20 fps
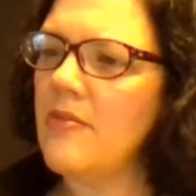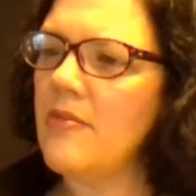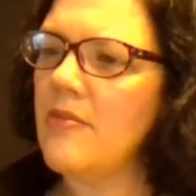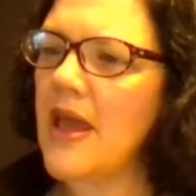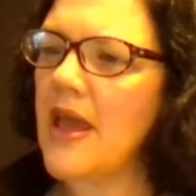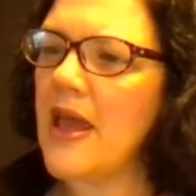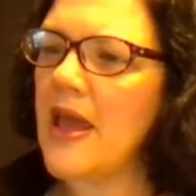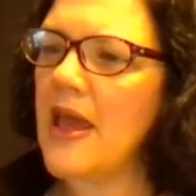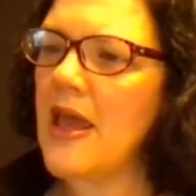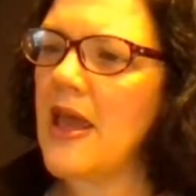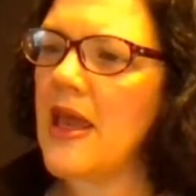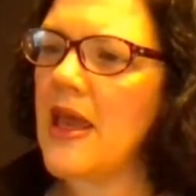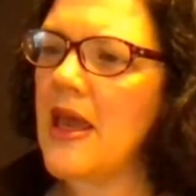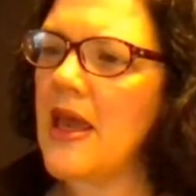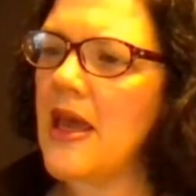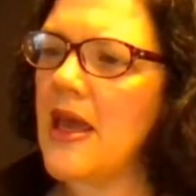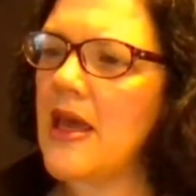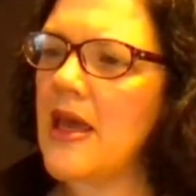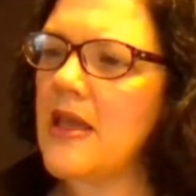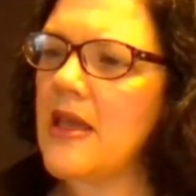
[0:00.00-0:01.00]

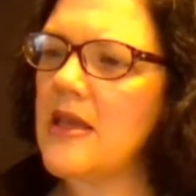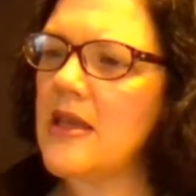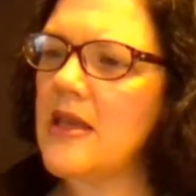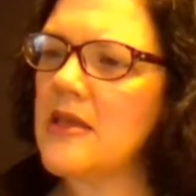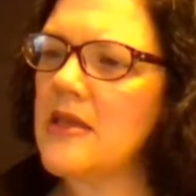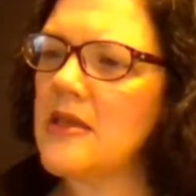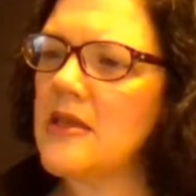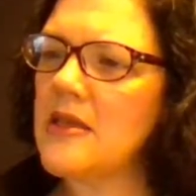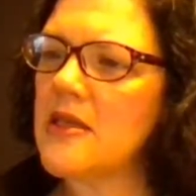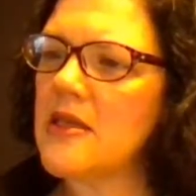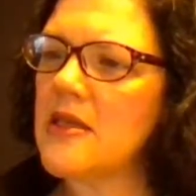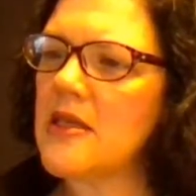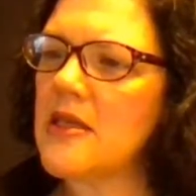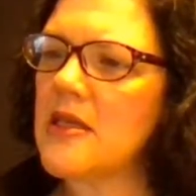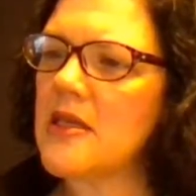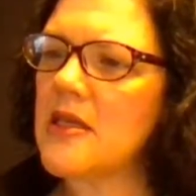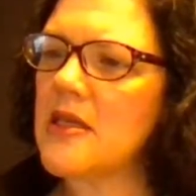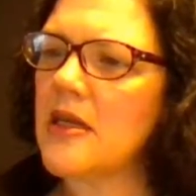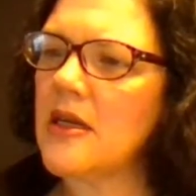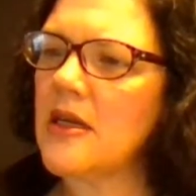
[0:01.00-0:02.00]

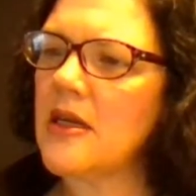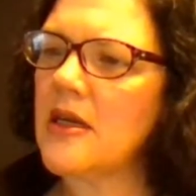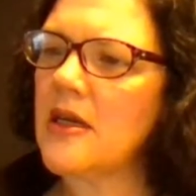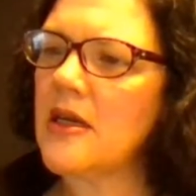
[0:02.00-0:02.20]
And